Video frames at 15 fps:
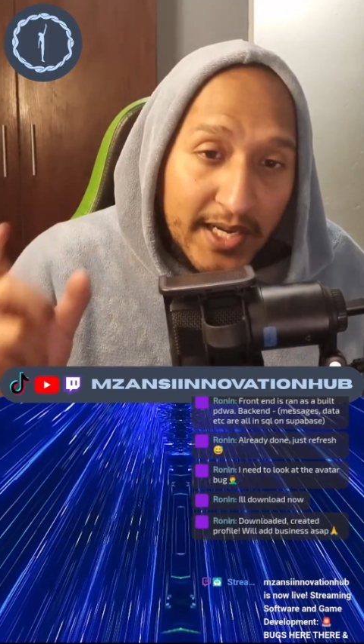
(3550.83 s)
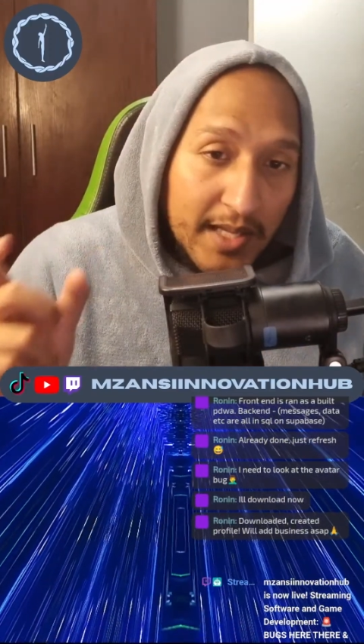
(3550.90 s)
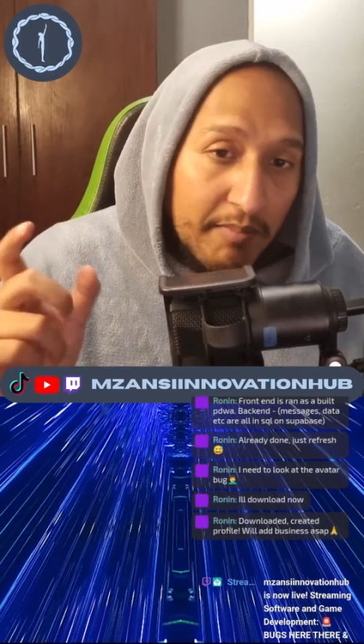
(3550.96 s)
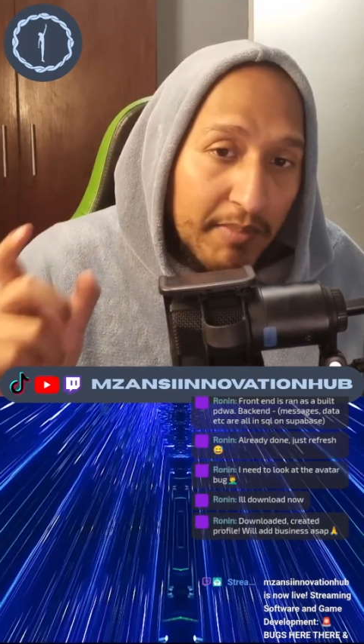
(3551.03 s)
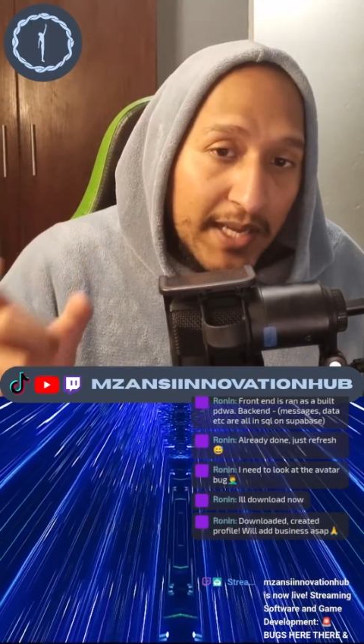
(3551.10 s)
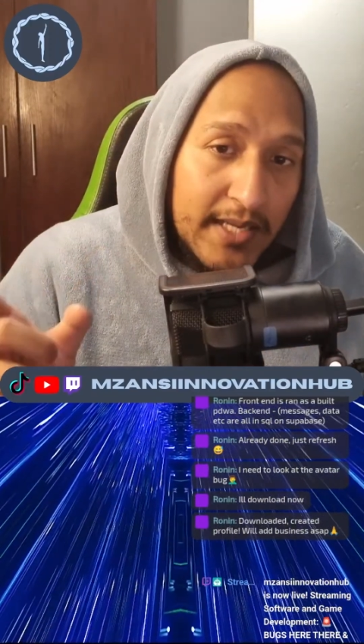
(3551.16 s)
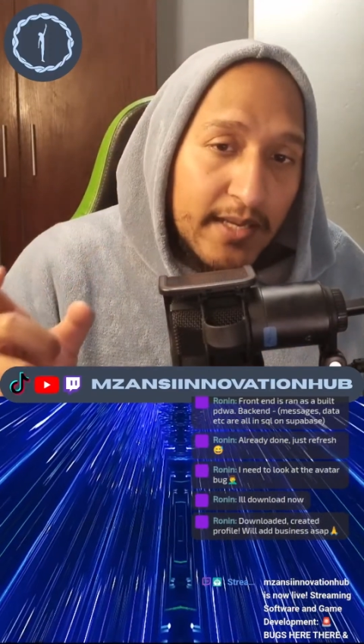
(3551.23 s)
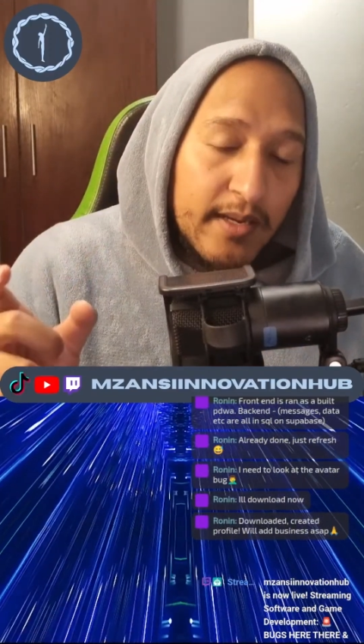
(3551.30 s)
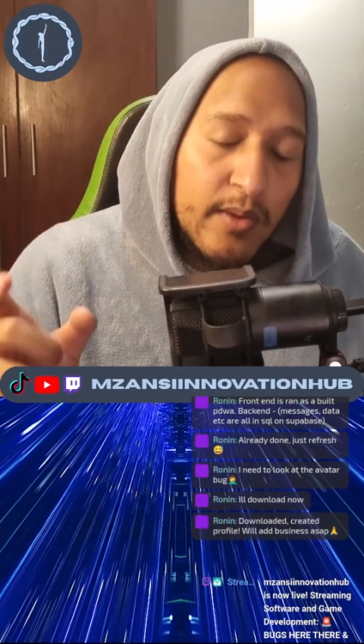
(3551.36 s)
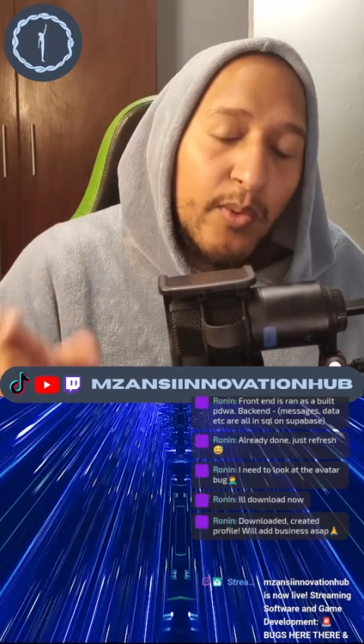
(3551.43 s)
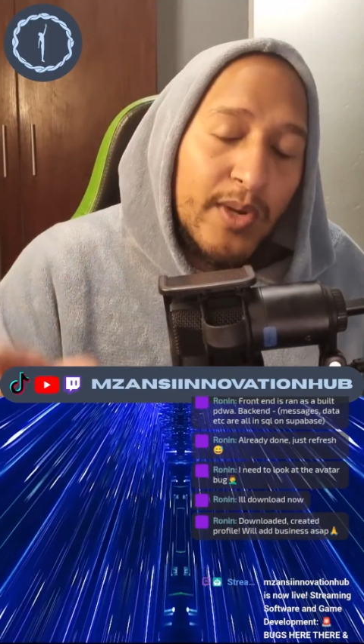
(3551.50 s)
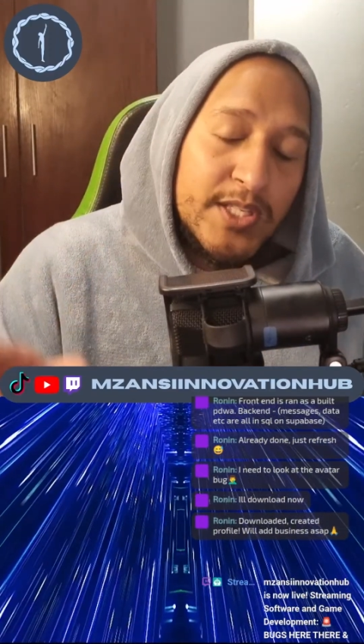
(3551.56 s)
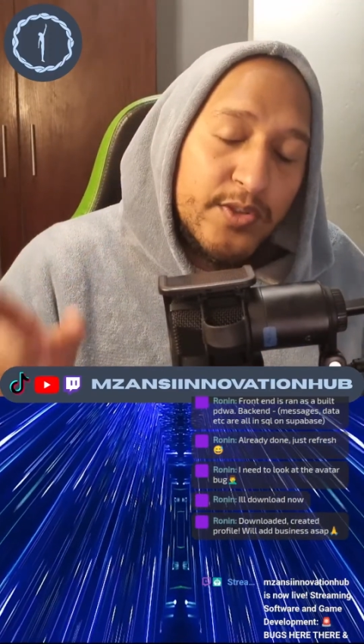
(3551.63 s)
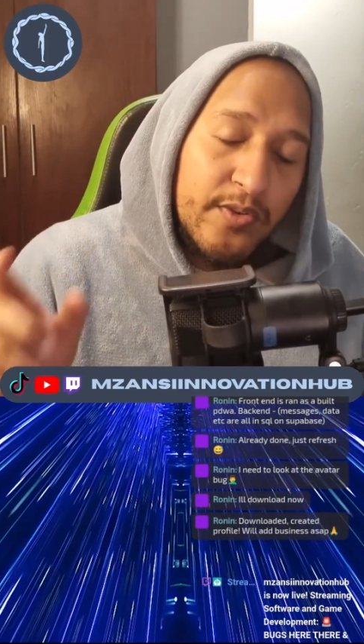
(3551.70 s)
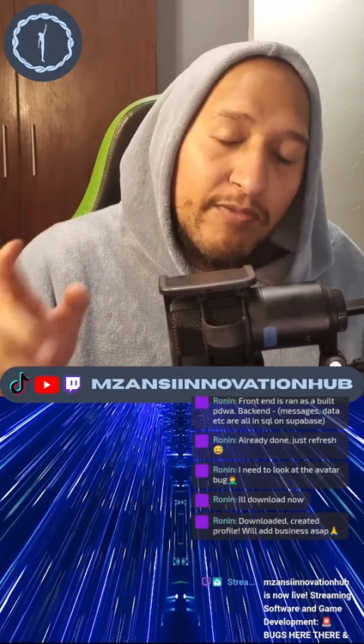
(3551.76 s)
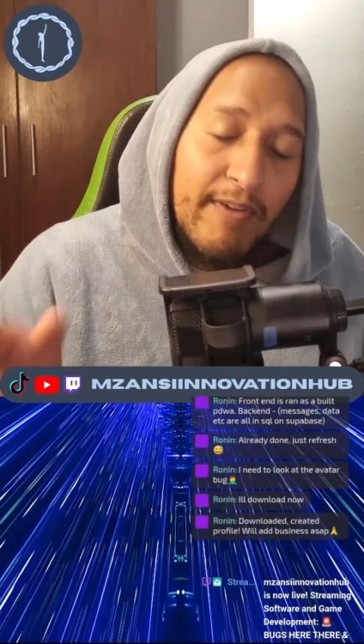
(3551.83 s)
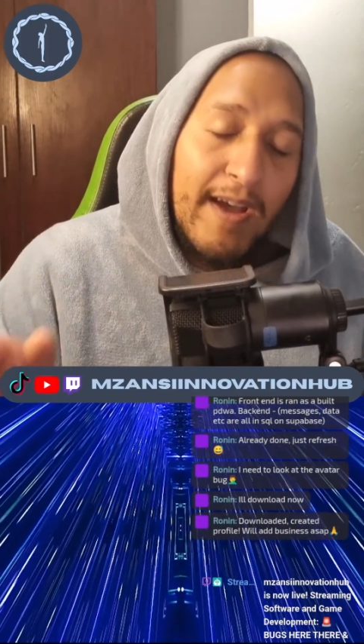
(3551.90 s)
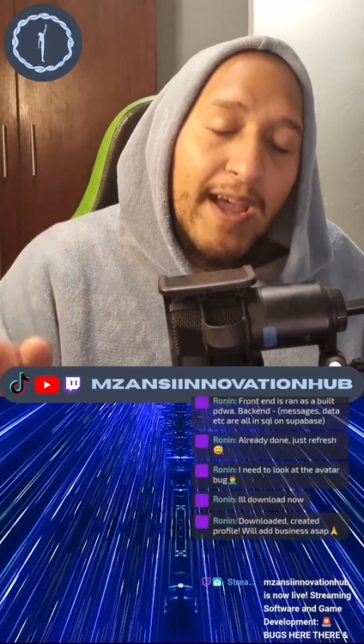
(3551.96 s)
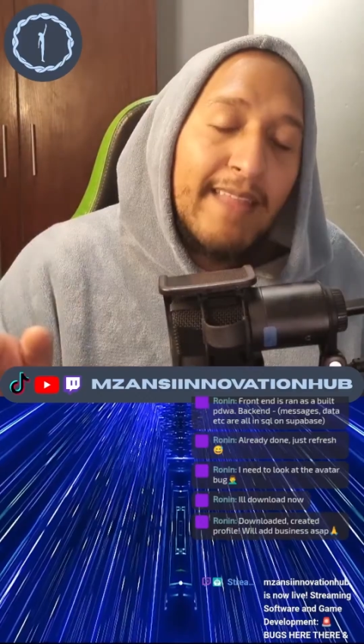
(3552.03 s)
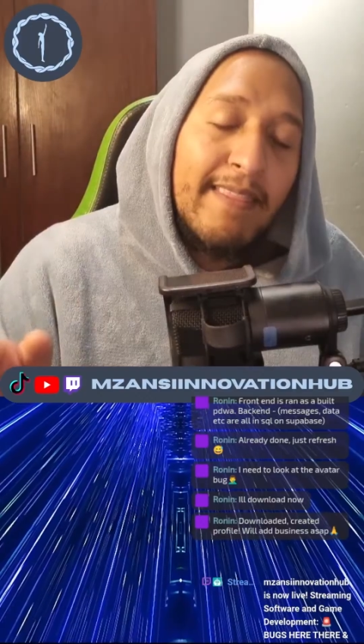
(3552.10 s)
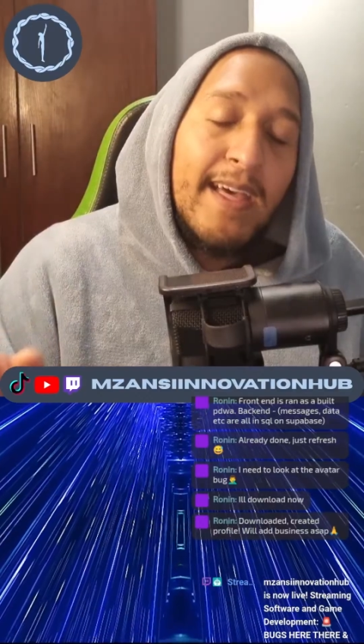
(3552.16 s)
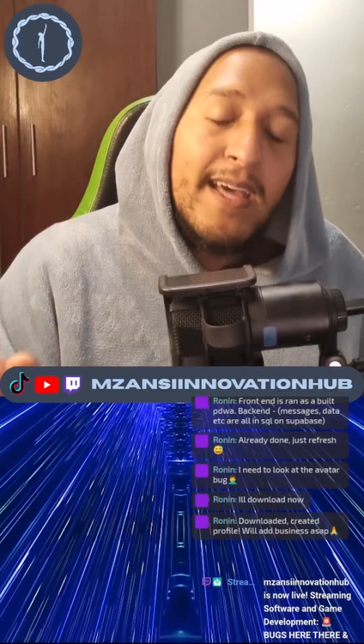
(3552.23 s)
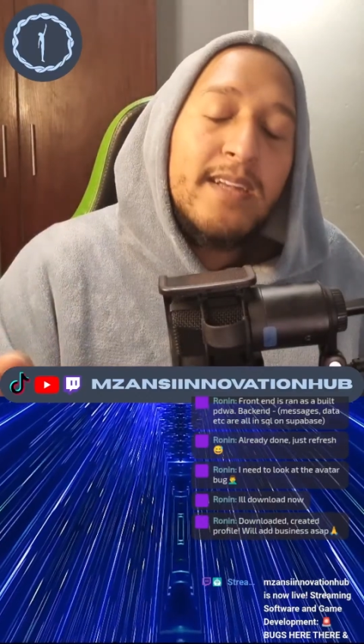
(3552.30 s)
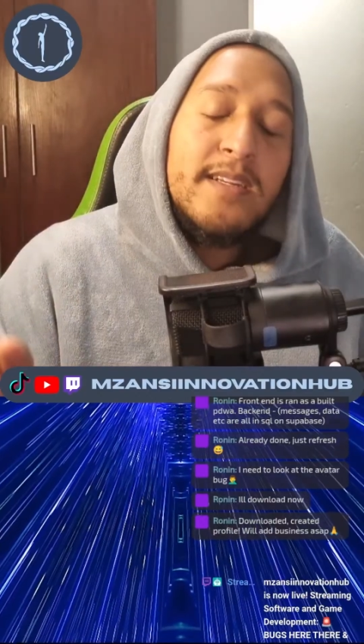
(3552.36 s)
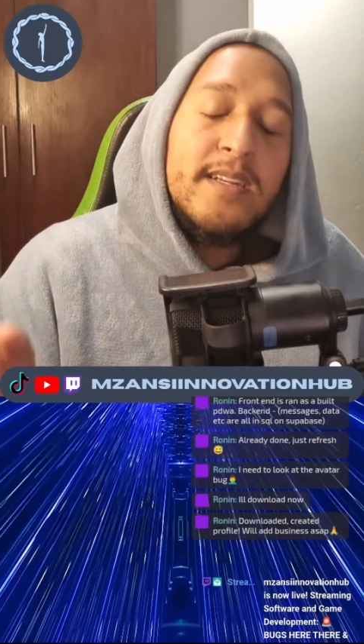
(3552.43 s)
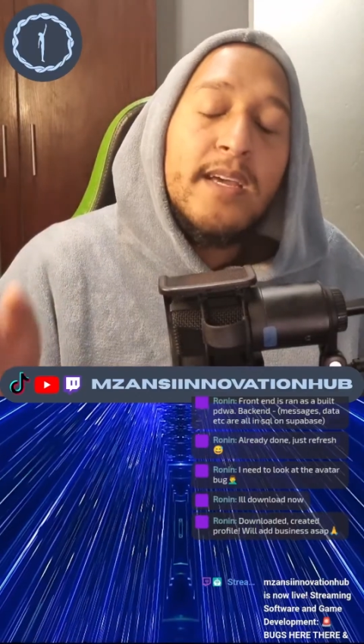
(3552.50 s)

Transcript: button. Once you find that,